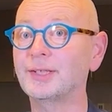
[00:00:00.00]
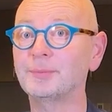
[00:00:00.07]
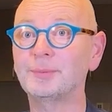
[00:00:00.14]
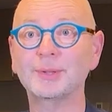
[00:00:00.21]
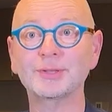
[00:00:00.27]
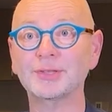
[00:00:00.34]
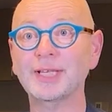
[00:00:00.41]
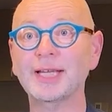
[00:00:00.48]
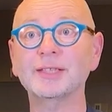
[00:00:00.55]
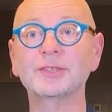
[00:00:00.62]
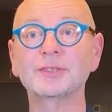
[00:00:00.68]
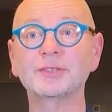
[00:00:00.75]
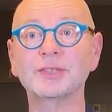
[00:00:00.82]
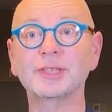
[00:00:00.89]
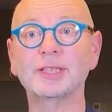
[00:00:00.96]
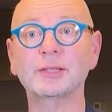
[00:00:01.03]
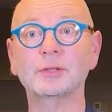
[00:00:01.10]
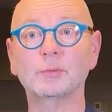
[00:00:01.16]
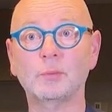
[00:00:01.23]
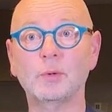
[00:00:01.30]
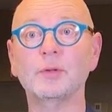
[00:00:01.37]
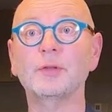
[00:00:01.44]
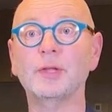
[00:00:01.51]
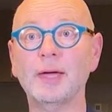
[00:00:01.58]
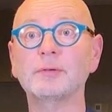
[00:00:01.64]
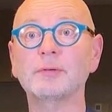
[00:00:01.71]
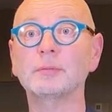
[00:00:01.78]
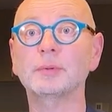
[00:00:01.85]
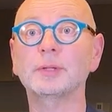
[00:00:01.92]
personality, the one that
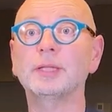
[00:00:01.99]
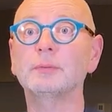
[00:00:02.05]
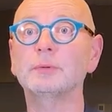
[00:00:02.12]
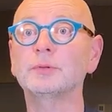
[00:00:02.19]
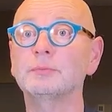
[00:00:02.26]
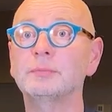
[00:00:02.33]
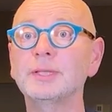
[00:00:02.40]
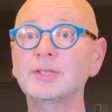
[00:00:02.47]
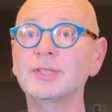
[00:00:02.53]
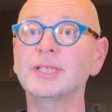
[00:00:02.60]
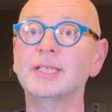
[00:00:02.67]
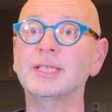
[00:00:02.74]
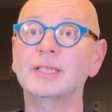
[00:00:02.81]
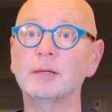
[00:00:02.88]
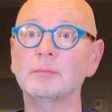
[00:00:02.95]
everybody was missing in that